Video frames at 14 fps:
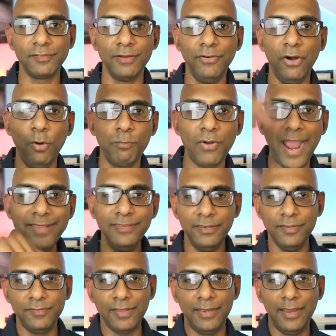of how bright it
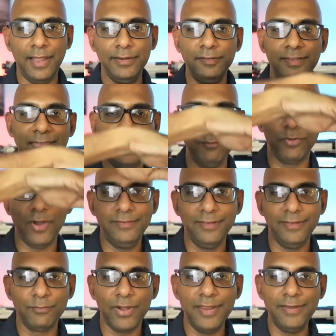is and and it's getting brighter
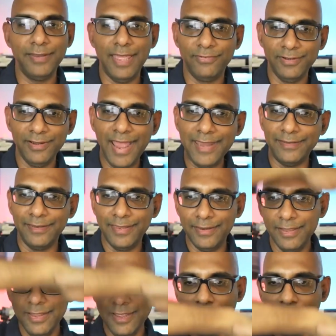and brighter every night and then